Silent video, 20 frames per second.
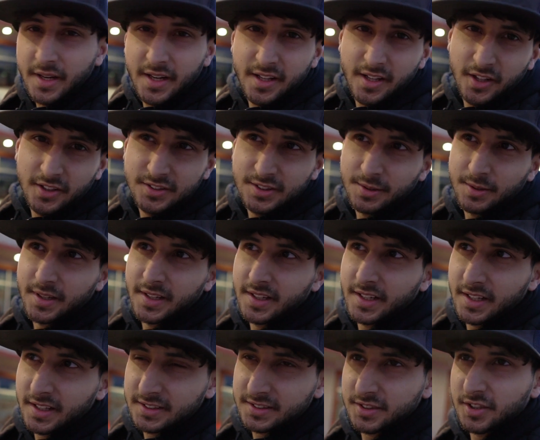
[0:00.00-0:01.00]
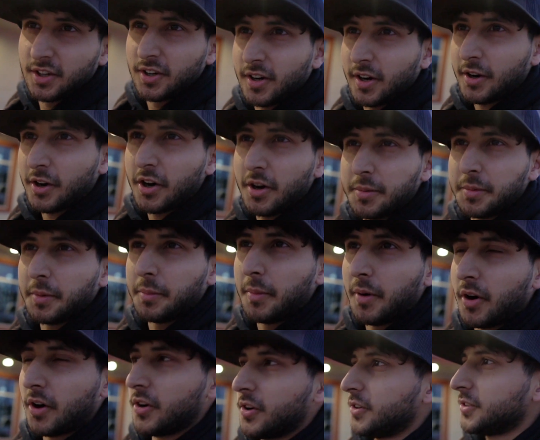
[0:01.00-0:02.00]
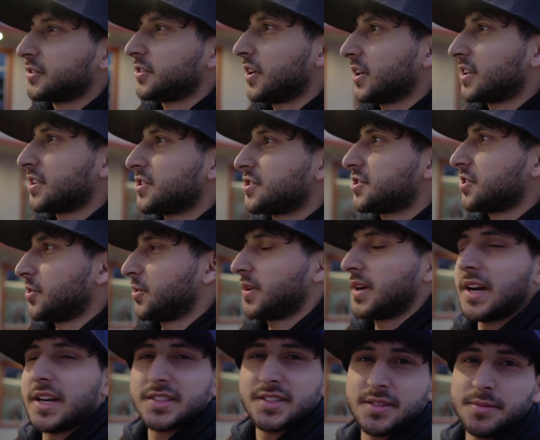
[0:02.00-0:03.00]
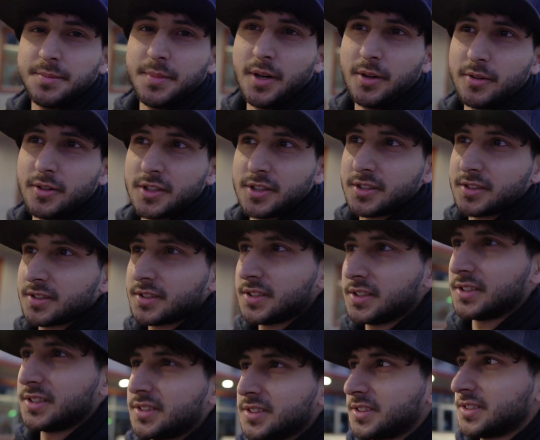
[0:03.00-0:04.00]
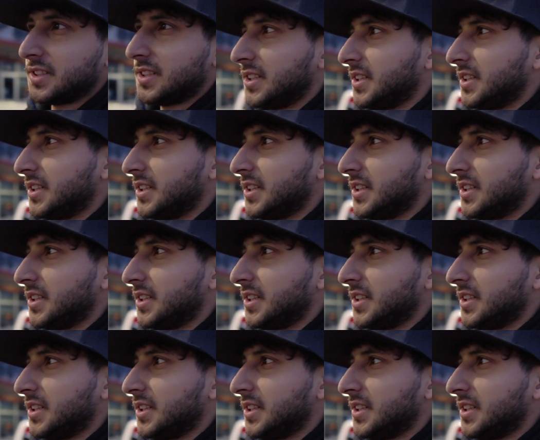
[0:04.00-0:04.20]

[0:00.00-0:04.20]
closing right now, so I'll come tomorrow so I can show you guys the motor, because